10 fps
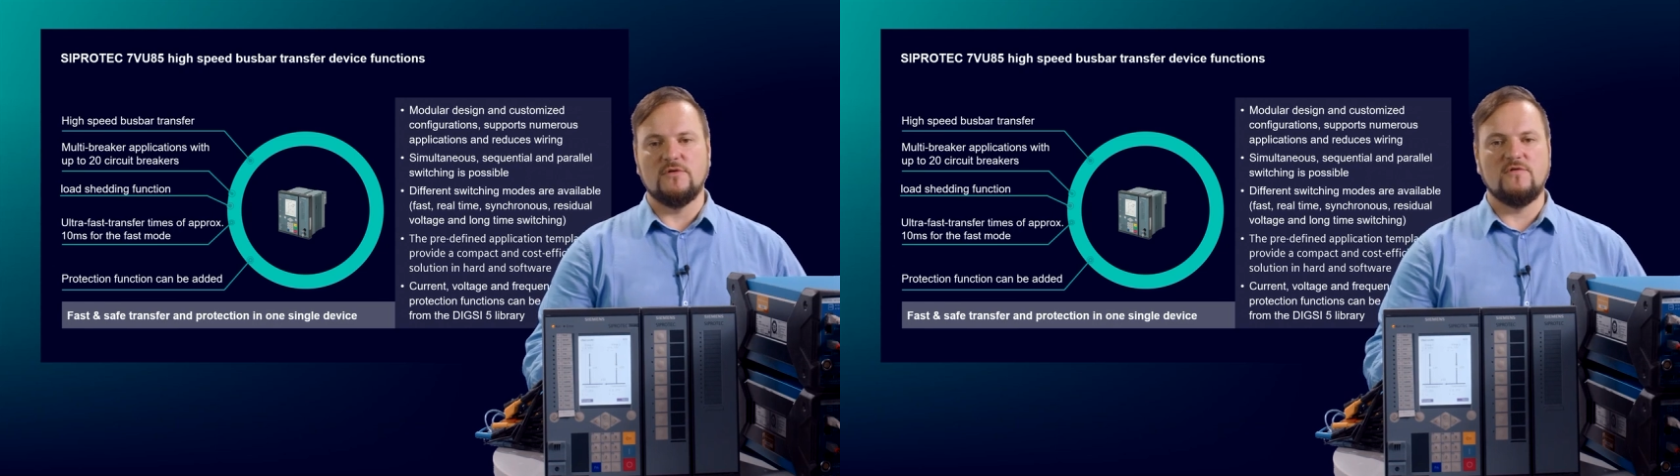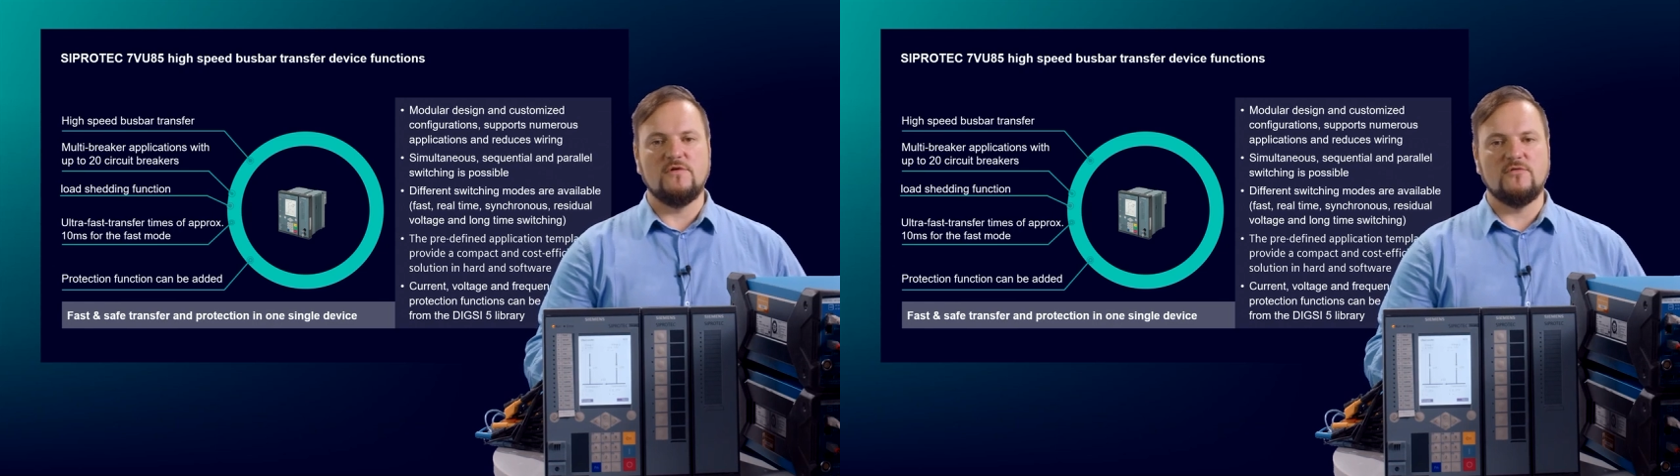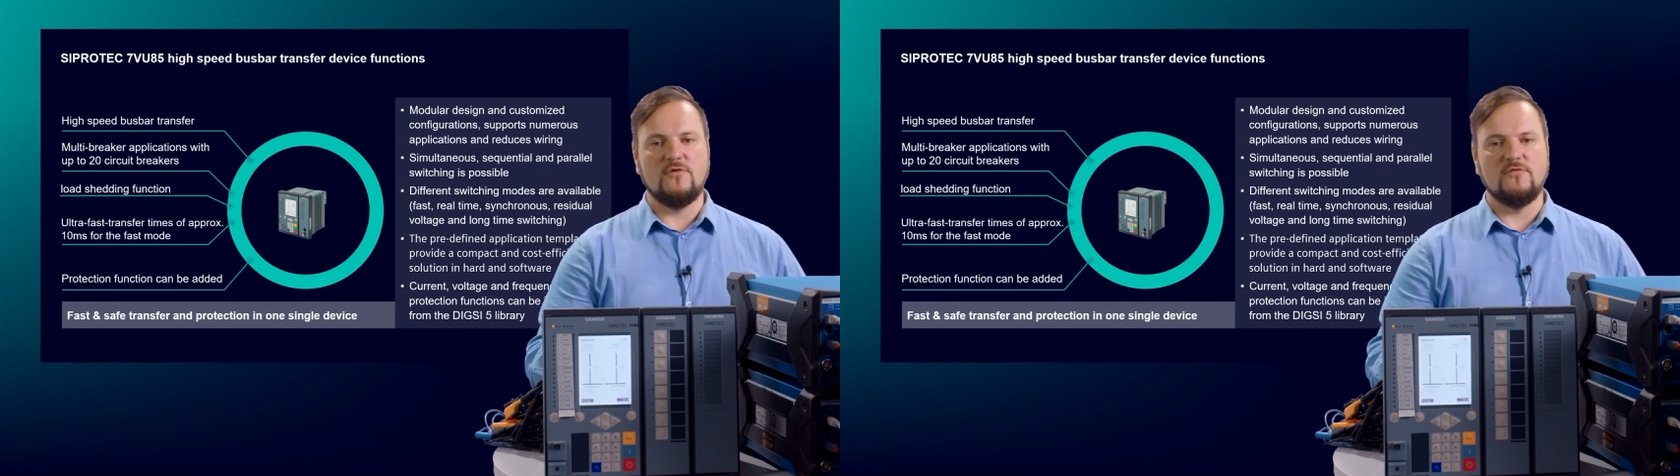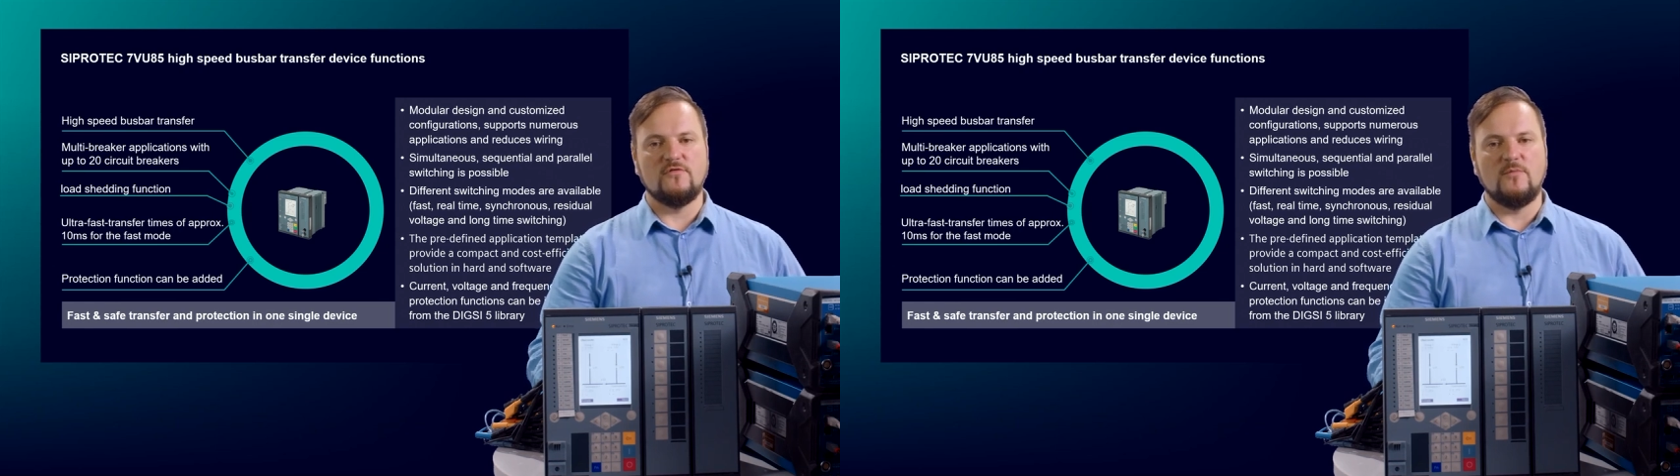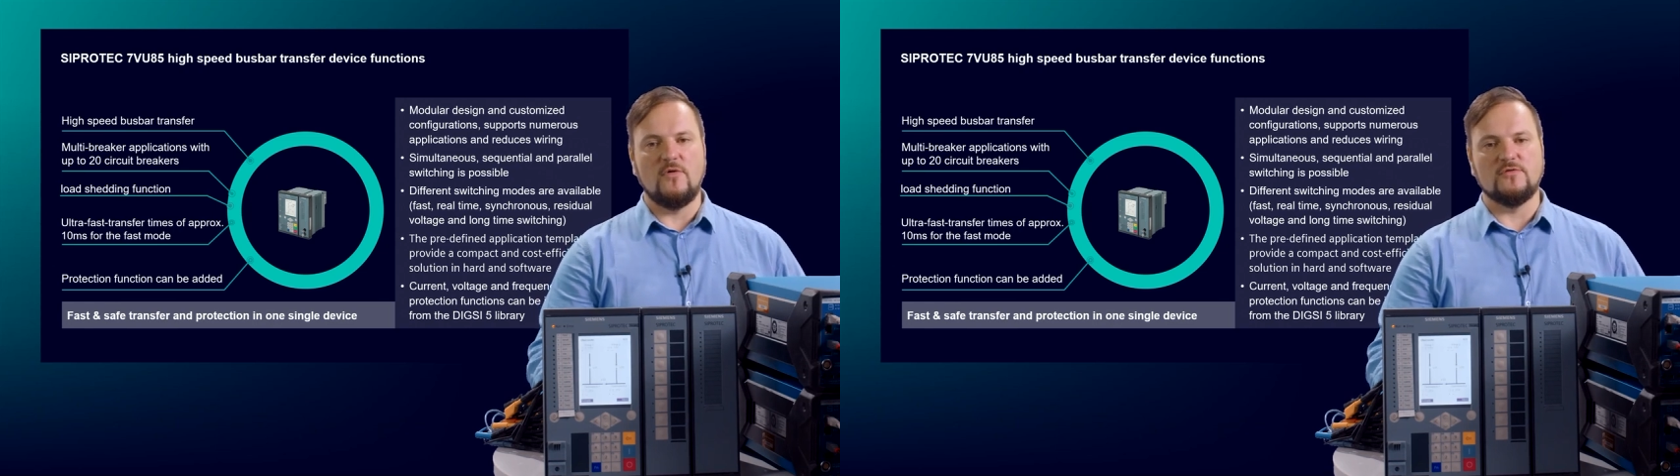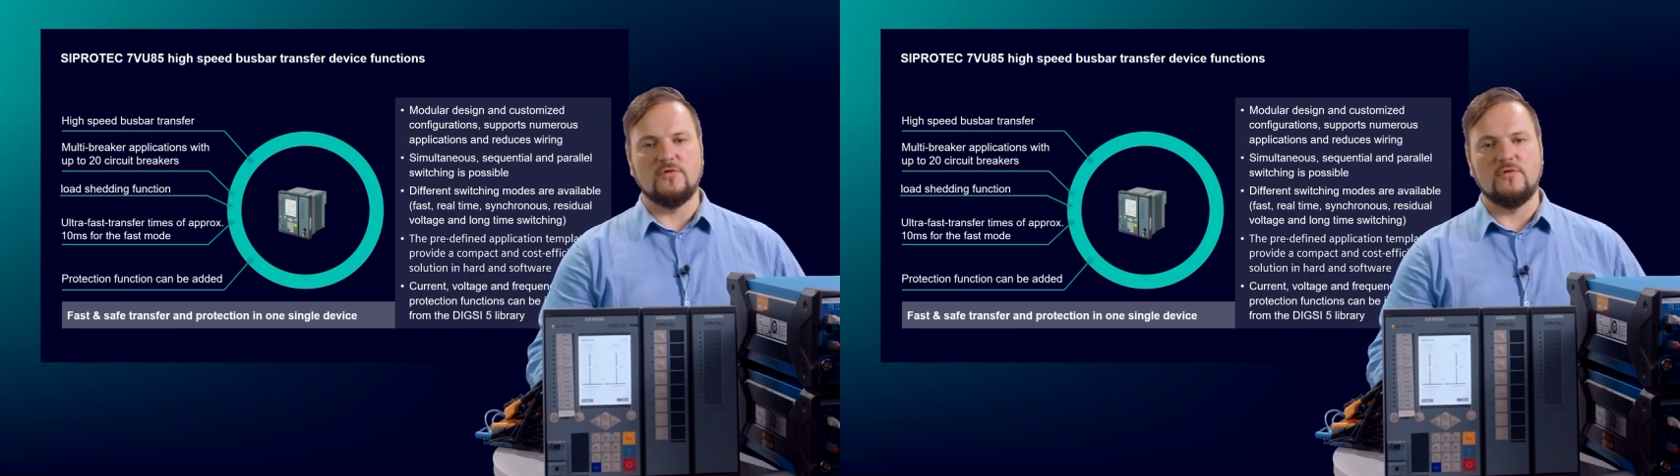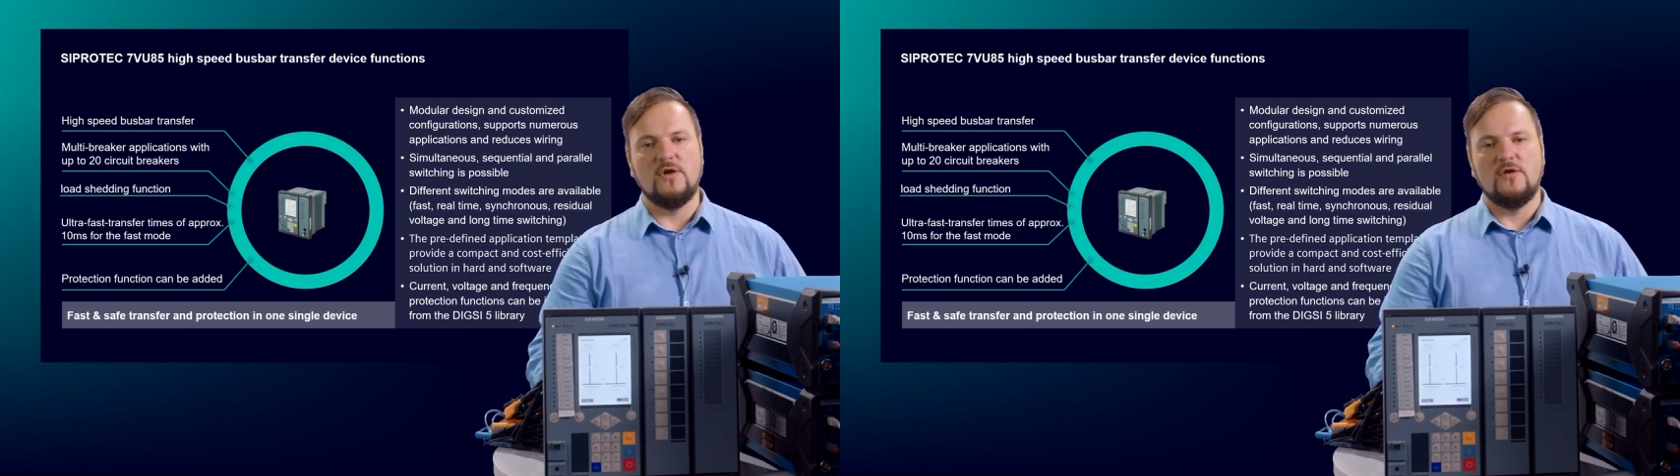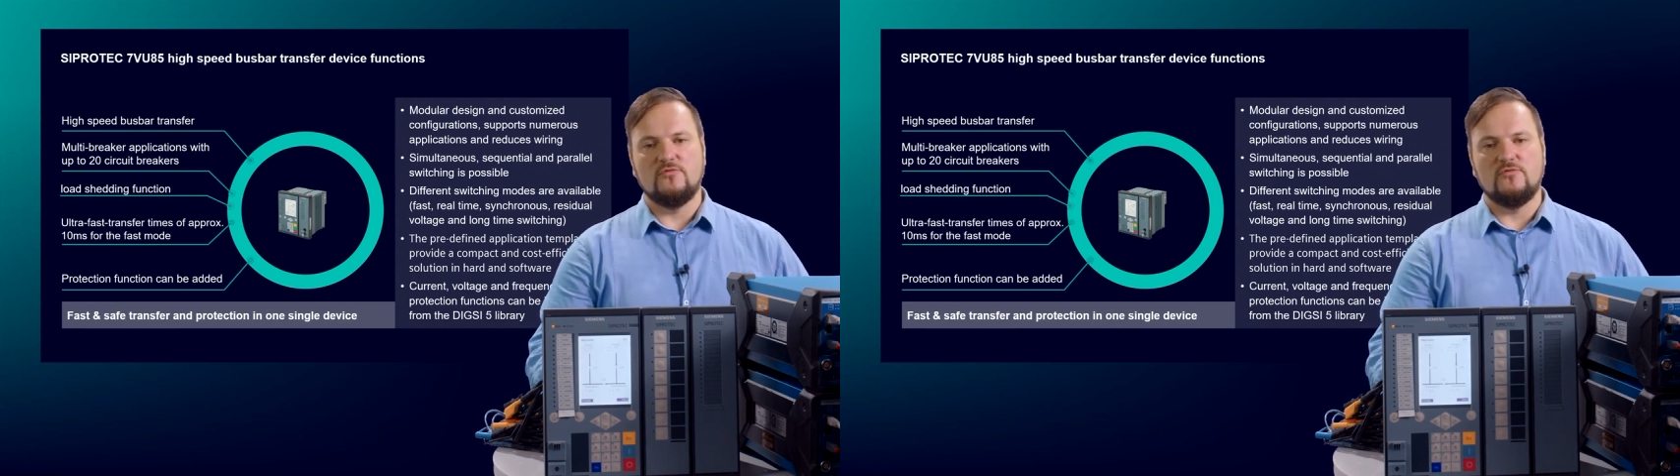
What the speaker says: synchronous mode, or